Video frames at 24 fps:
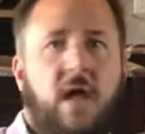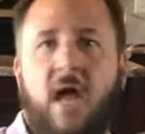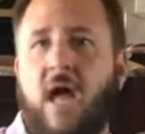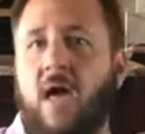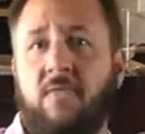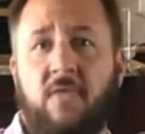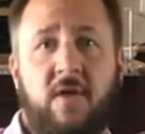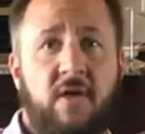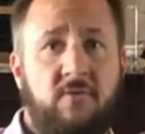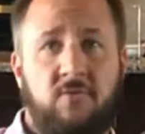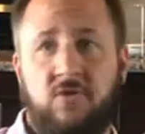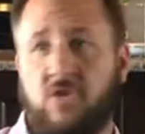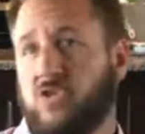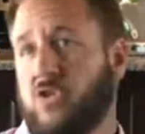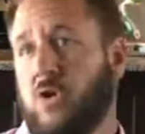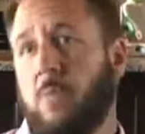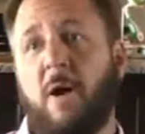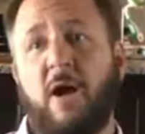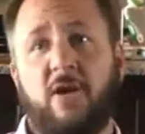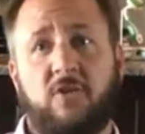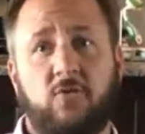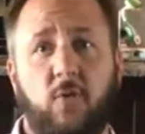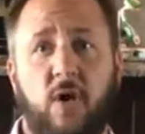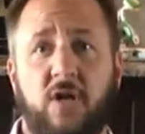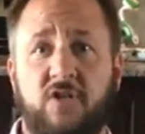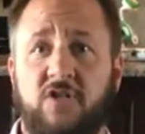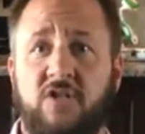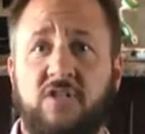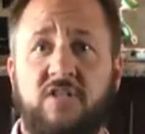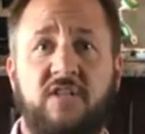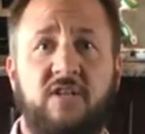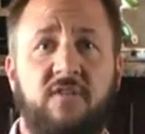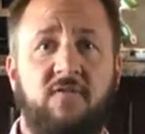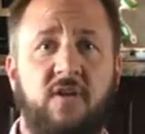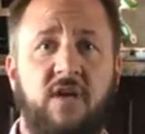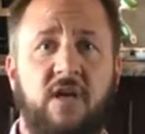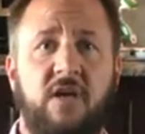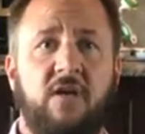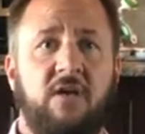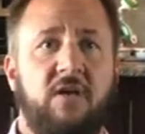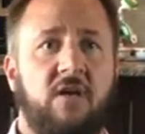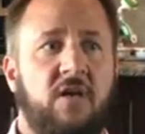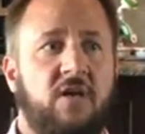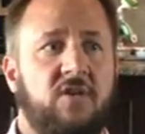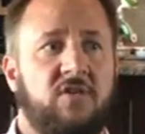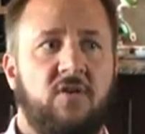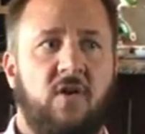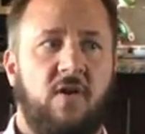and then just go back to watching TV.
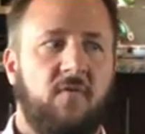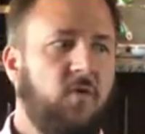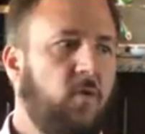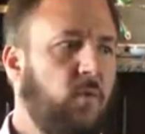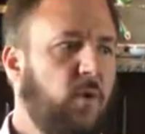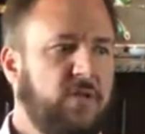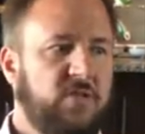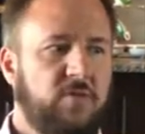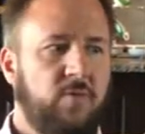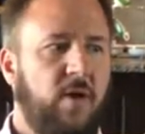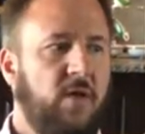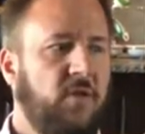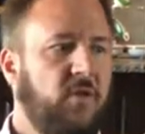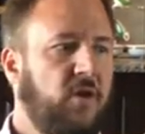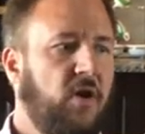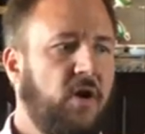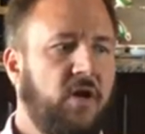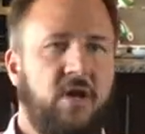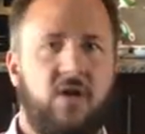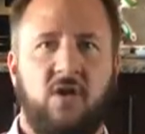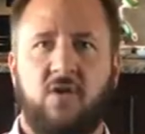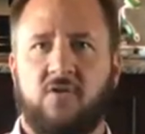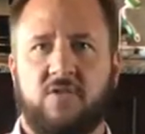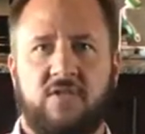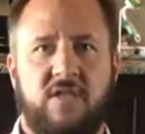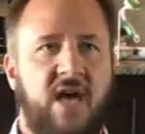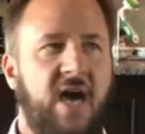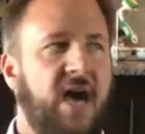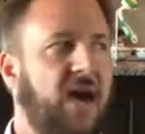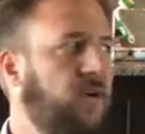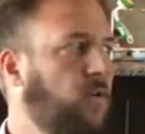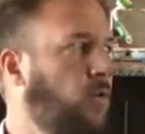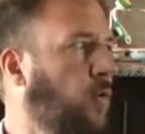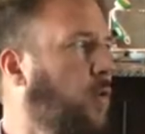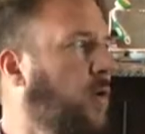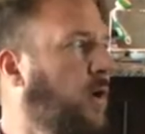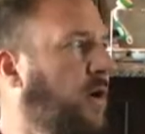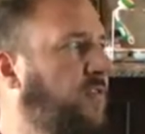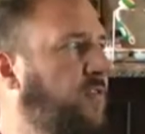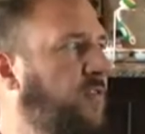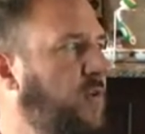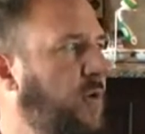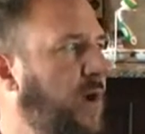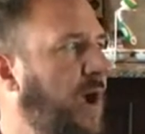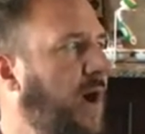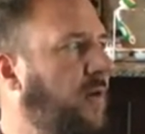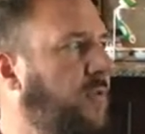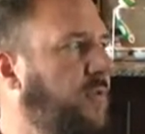So every once in a while the dog hears that, or if
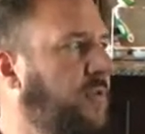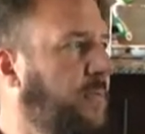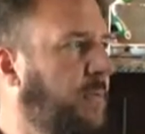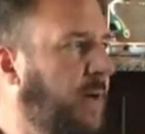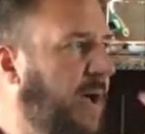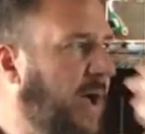you're out and